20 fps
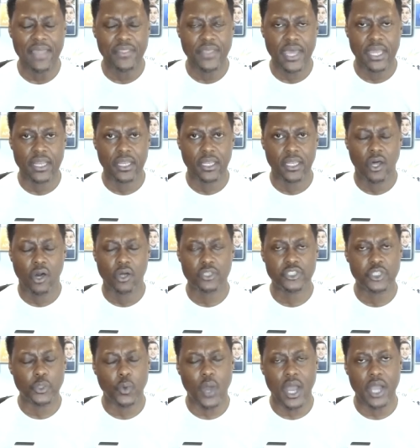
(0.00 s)
that law
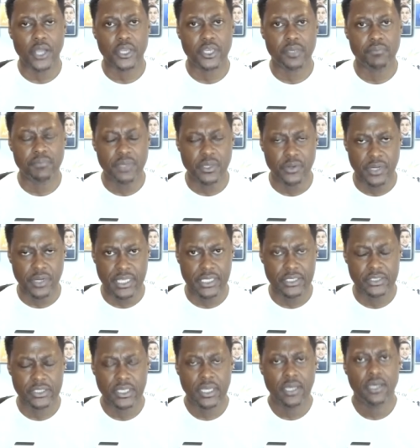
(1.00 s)
to our
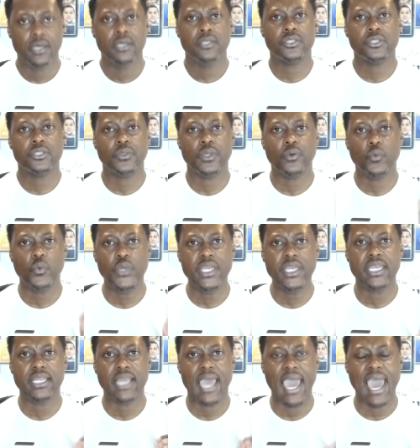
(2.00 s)
communities so that we
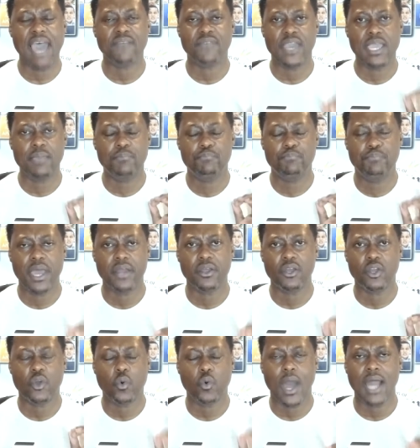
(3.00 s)
could have a better
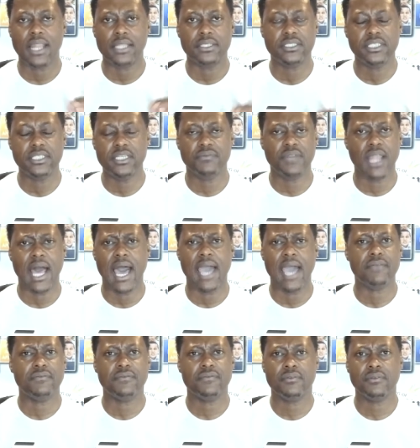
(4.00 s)
quality of
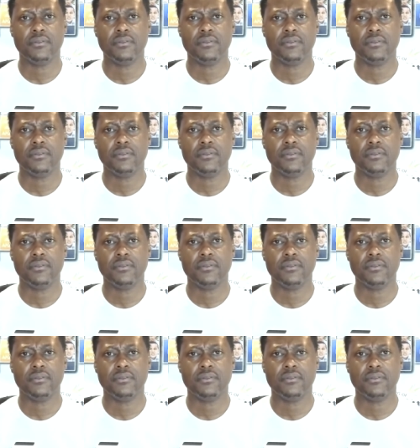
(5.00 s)
life,